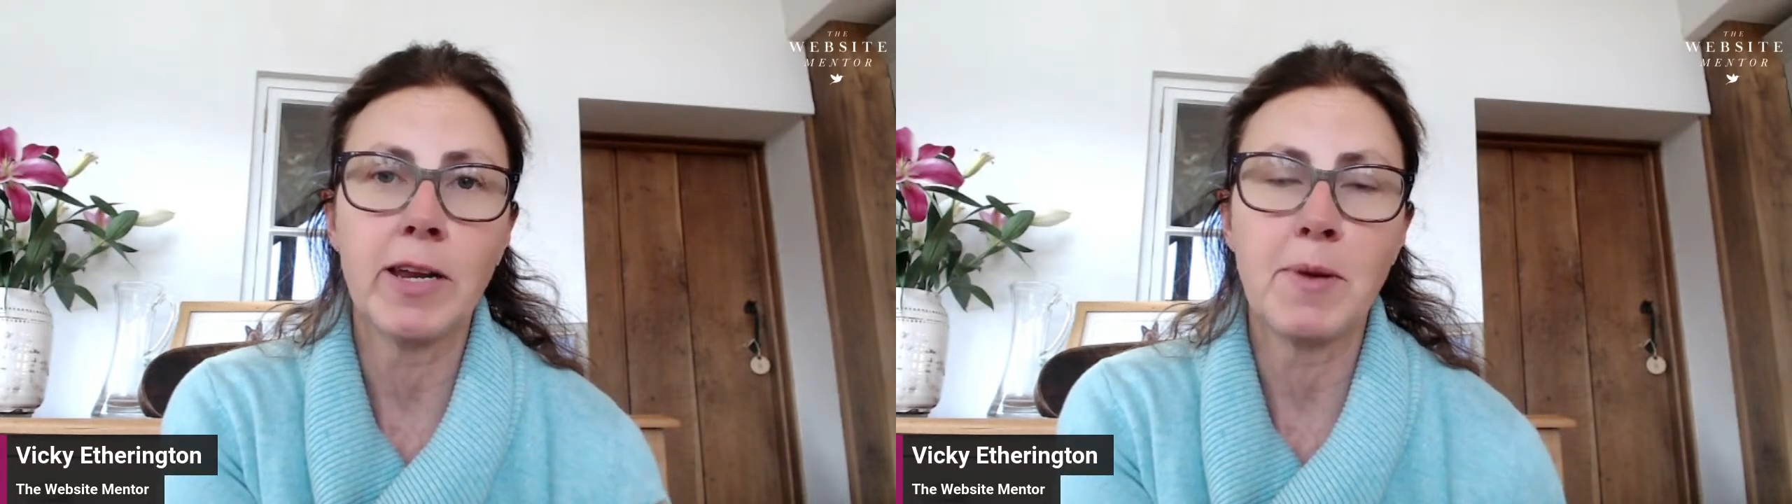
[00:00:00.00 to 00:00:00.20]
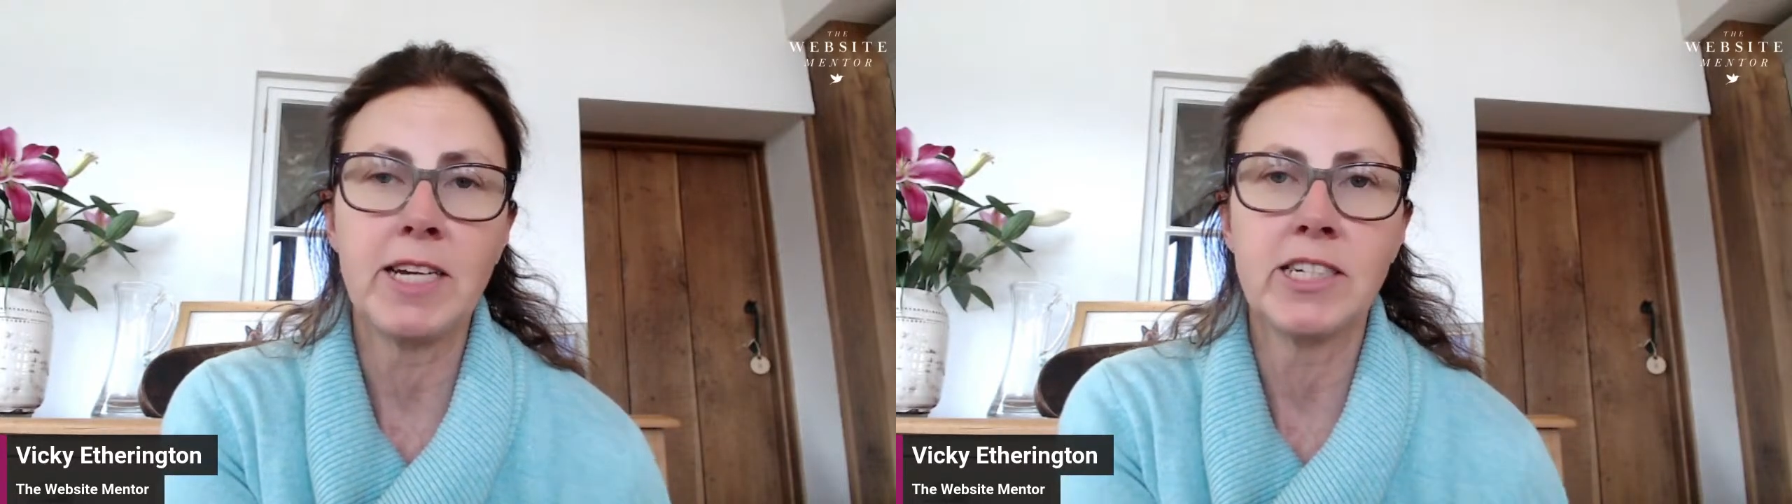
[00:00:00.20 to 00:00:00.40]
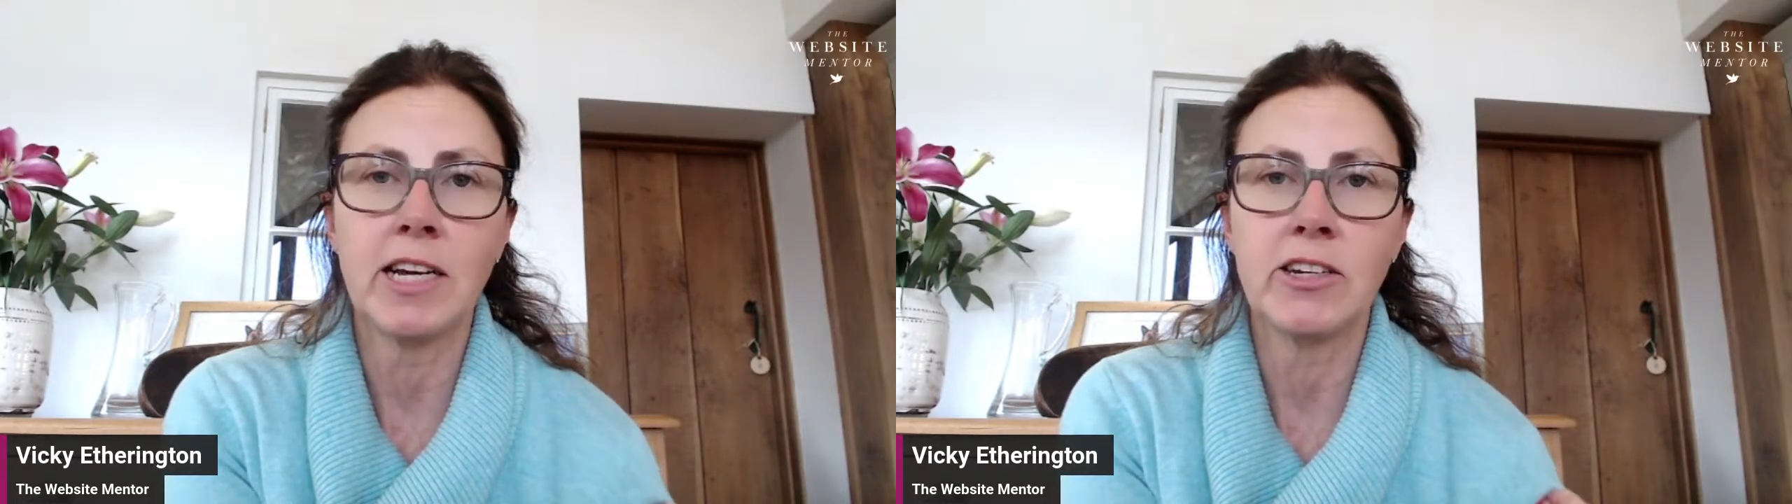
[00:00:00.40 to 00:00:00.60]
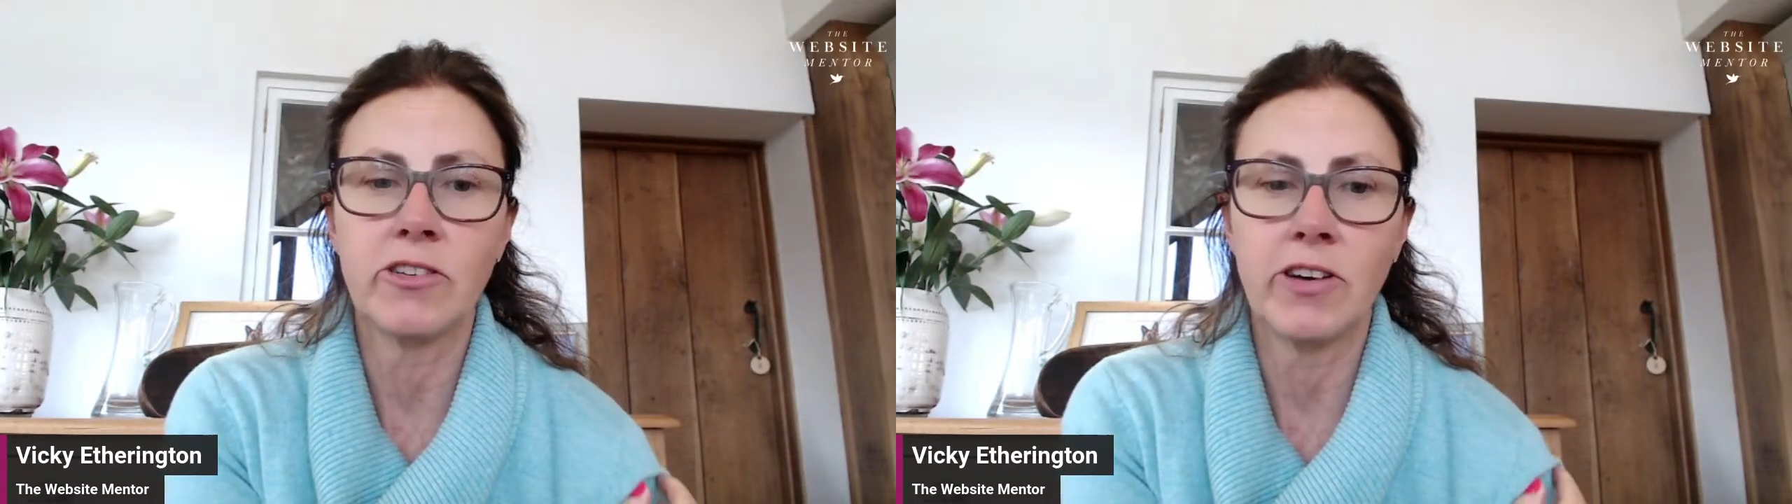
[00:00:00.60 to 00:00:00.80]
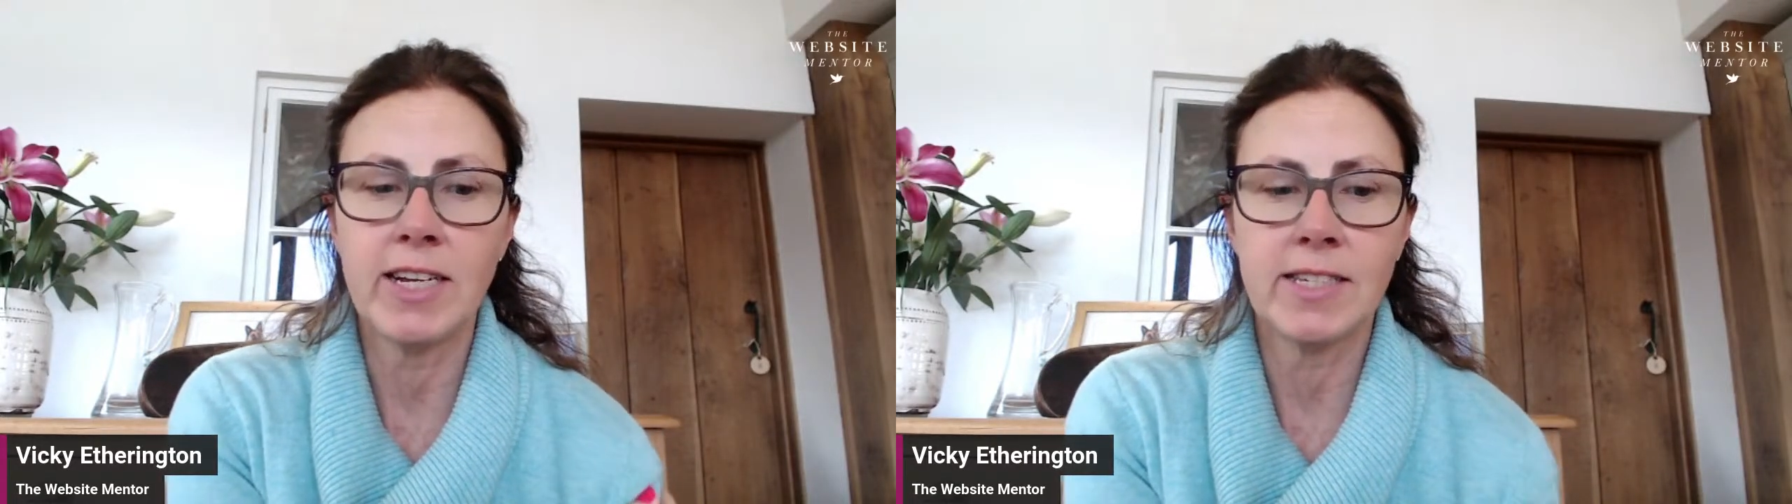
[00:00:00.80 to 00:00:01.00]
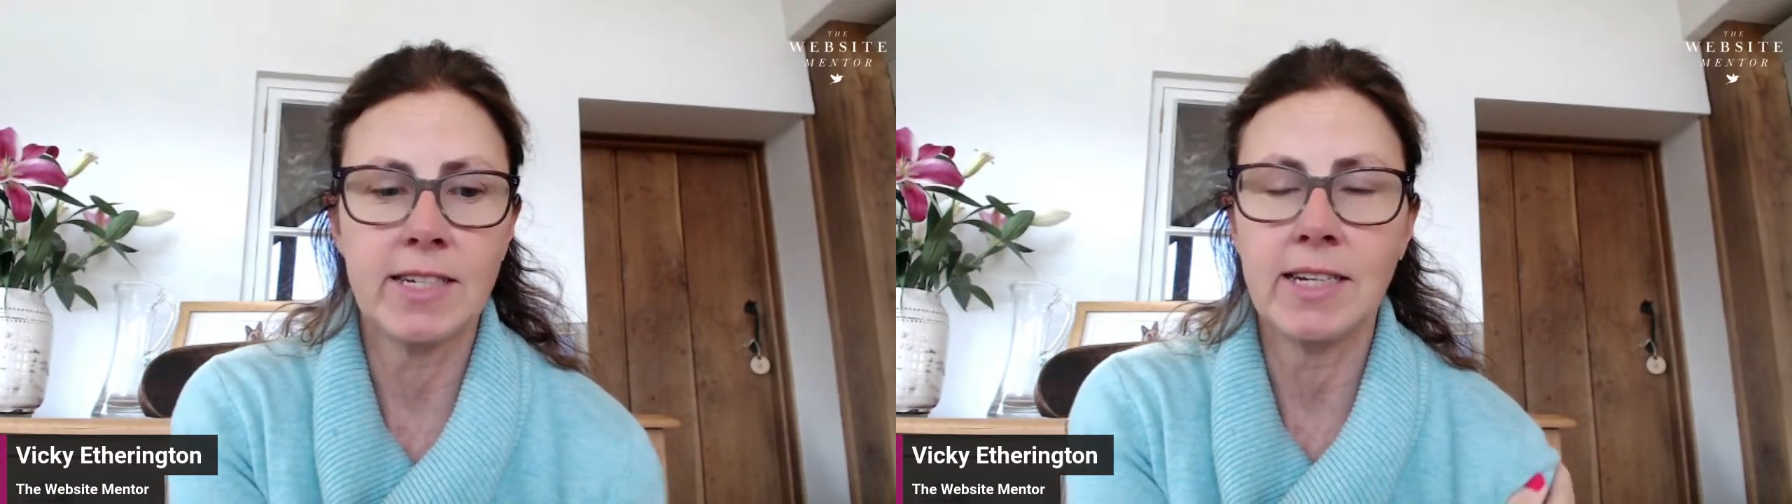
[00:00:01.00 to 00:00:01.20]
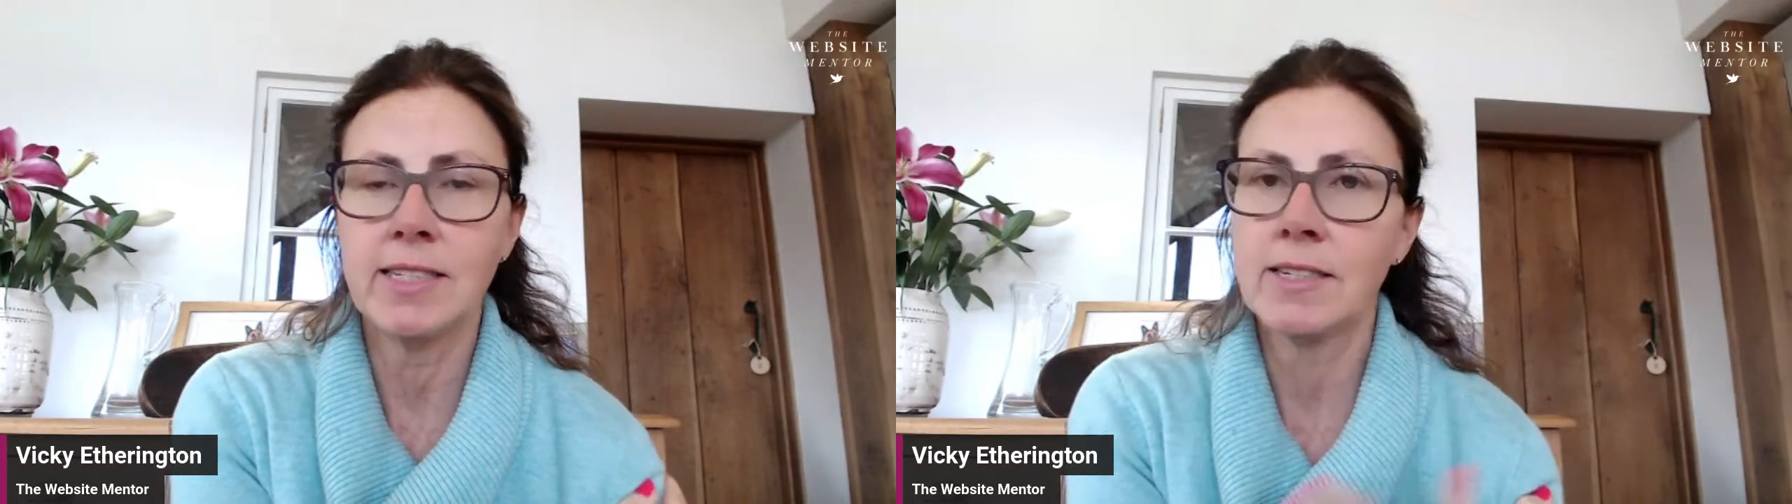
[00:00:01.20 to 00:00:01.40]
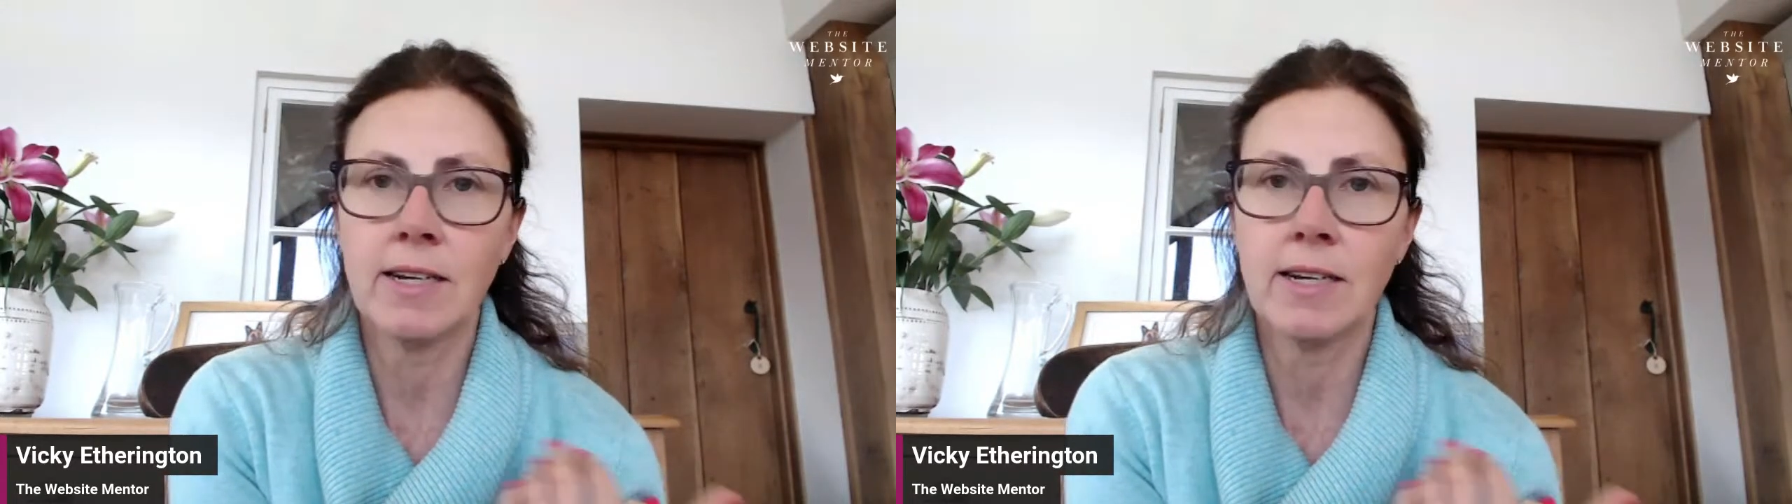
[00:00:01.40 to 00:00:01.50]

page that I'd created